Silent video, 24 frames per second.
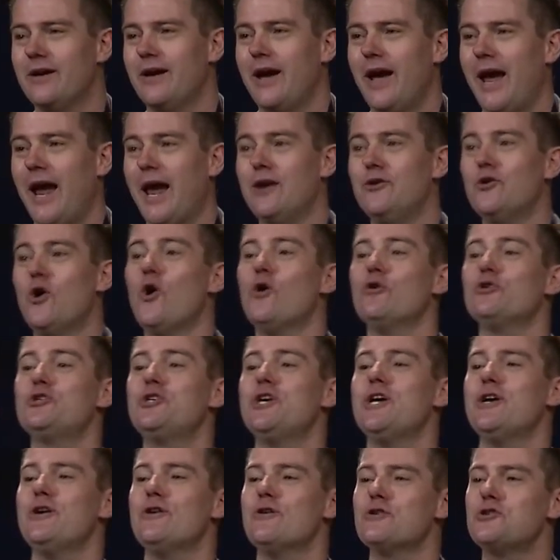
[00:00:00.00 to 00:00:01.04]
and don't
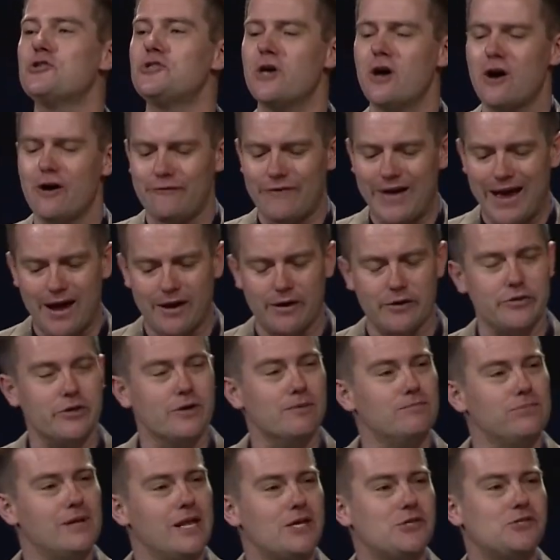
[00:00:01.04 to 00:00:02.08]
cheat yourself out of the
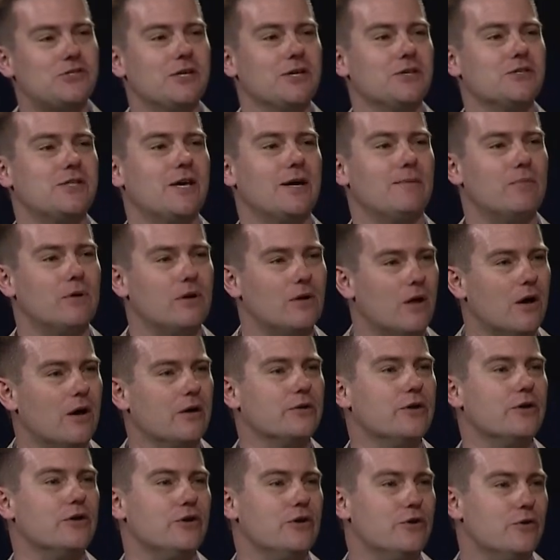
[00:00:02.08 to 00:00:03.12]
blessings that
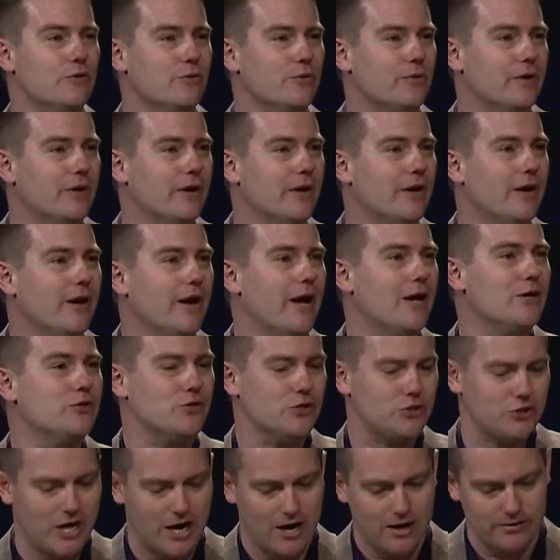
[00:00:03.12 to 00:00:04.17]
belong to you as
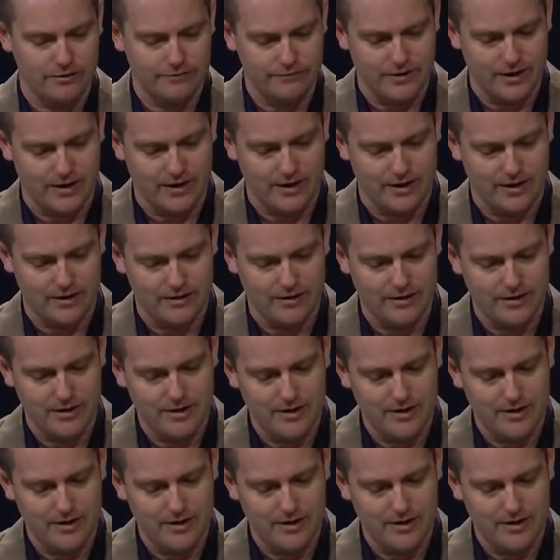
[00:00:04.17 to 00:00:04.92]
a child of God.